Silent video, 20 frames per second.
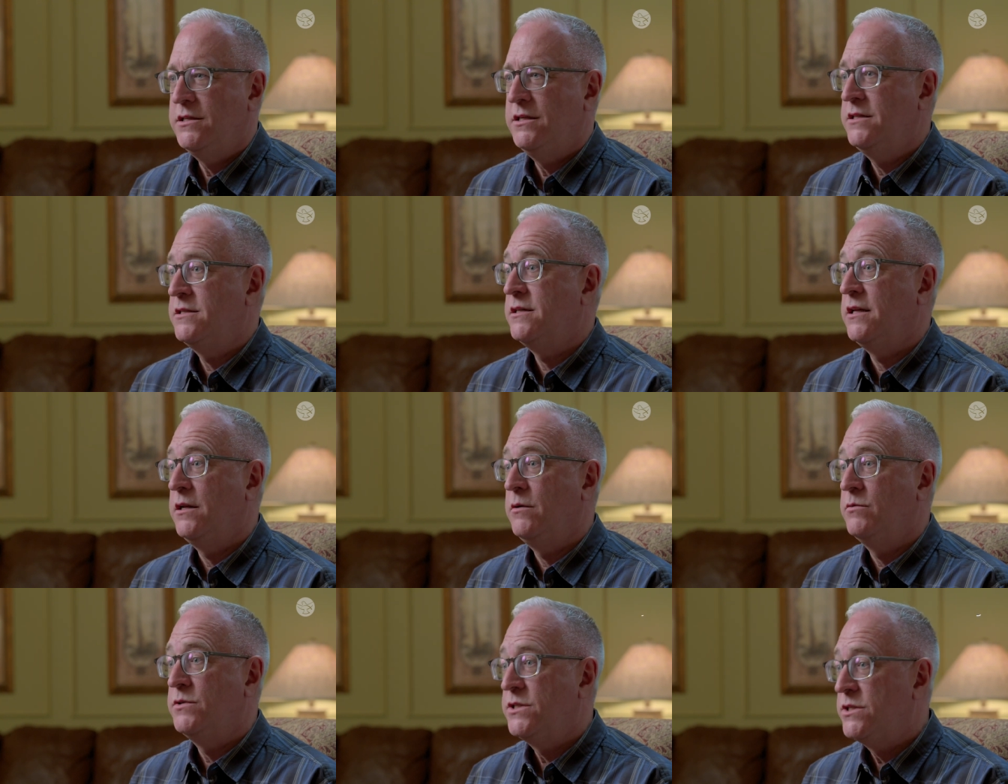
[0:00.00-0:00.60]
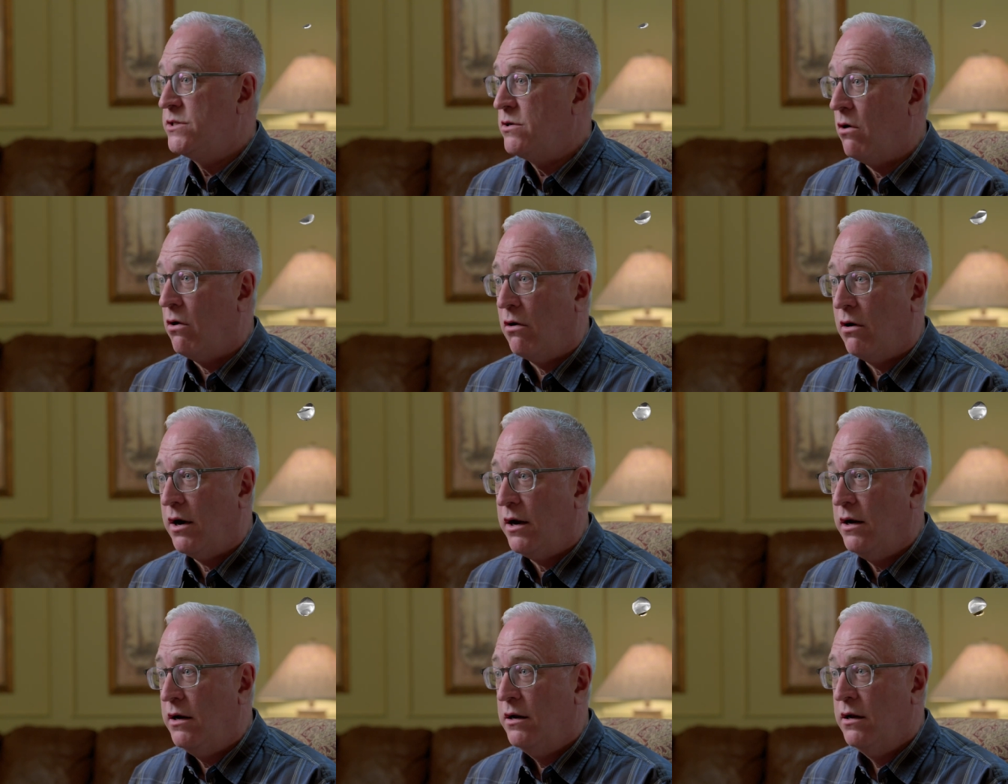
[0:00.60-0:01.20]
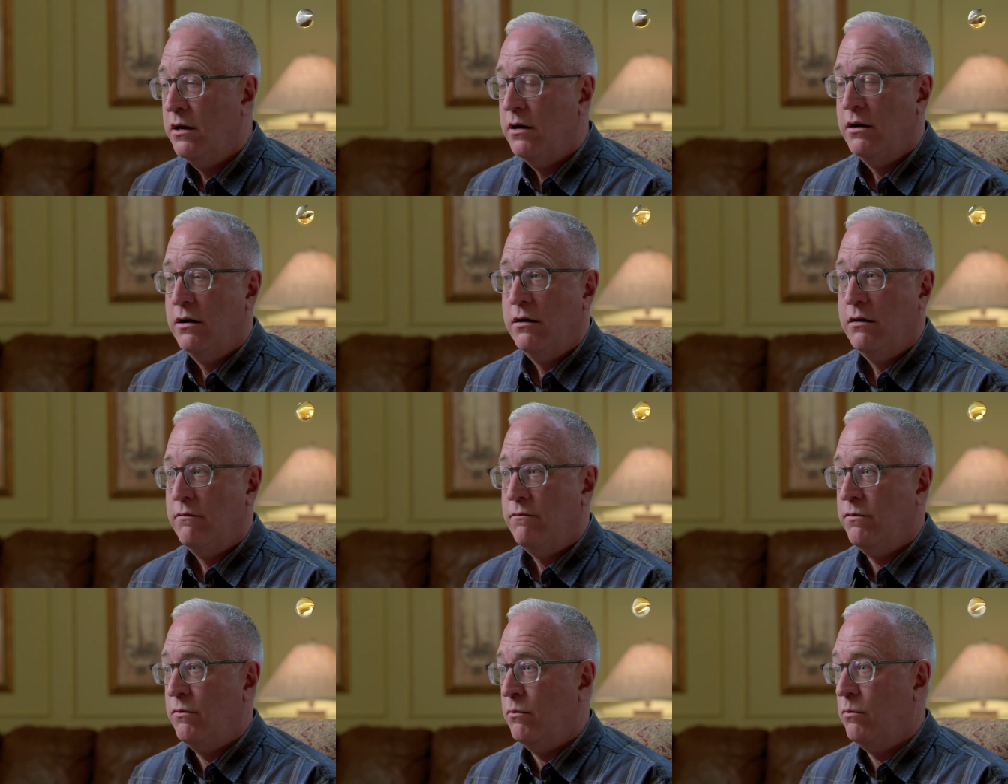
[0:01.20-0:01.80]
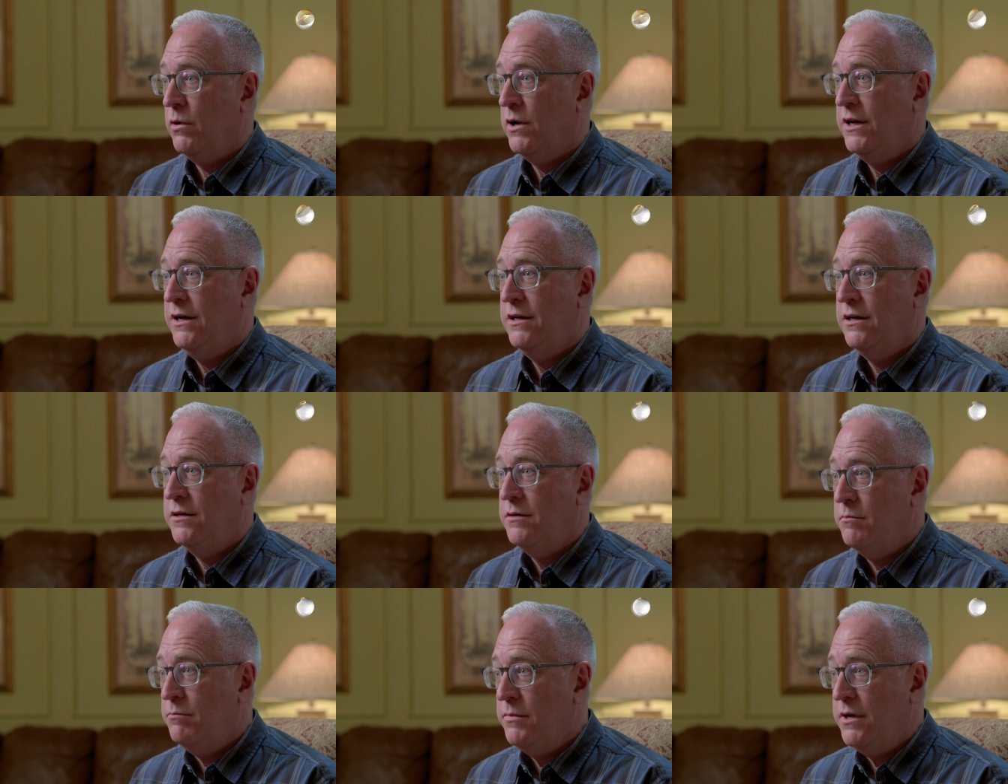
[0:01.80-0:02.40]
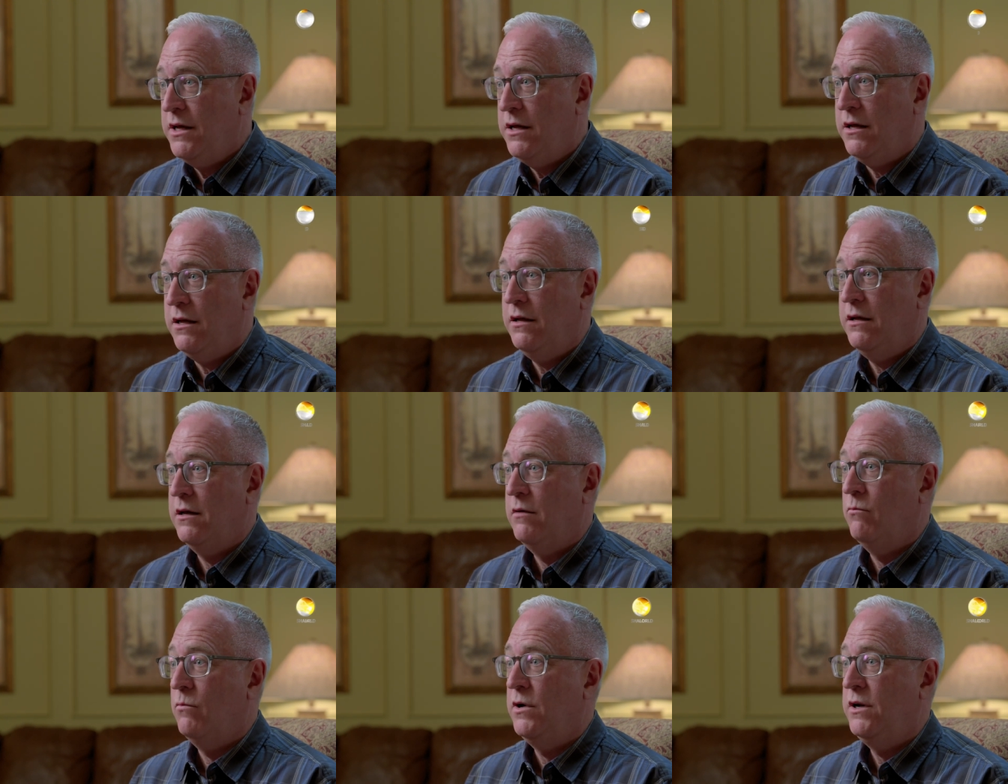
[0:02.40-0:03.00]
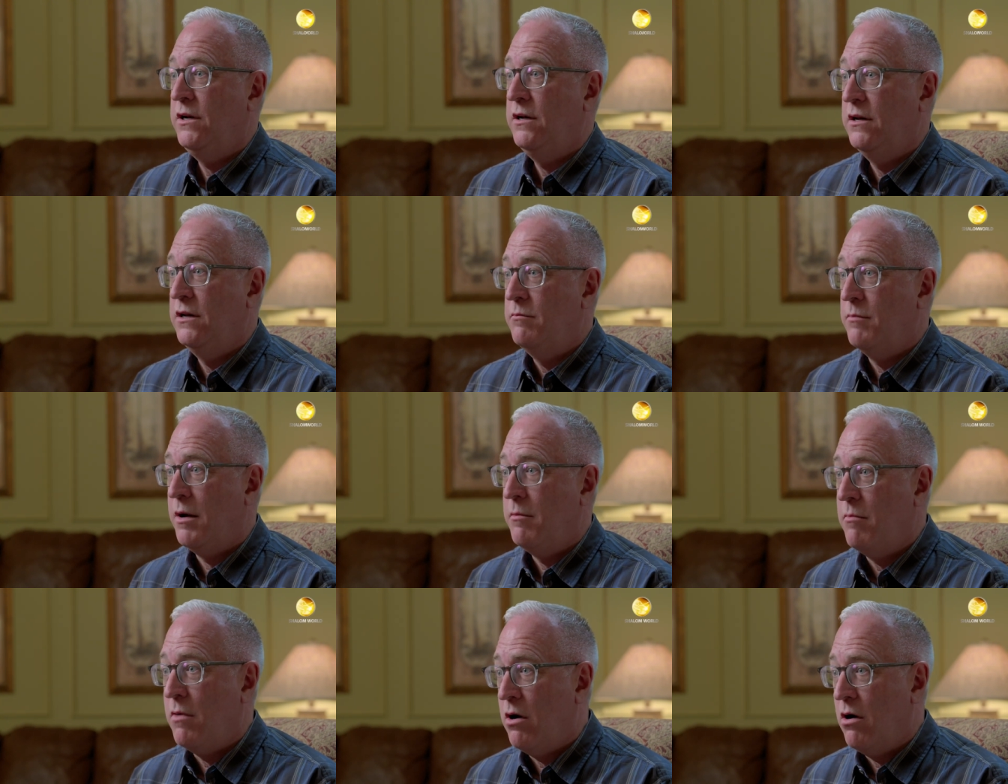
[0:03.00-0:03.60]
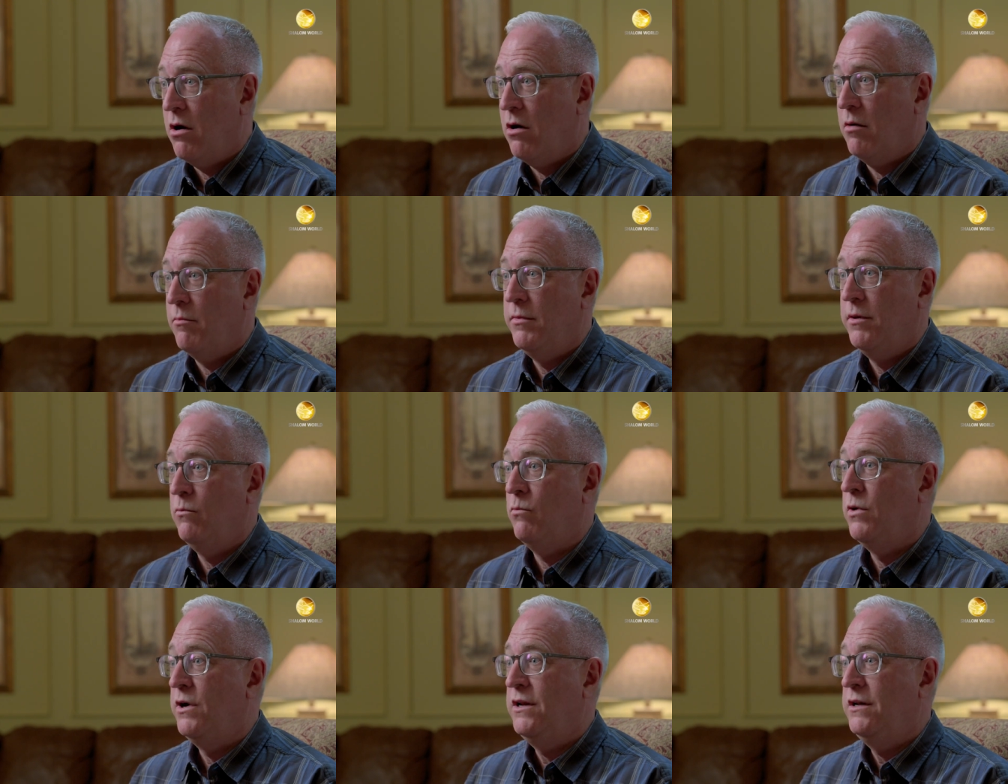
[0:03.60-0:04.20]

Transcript: He said he was sorry for what he did to me and what he did to my mom and what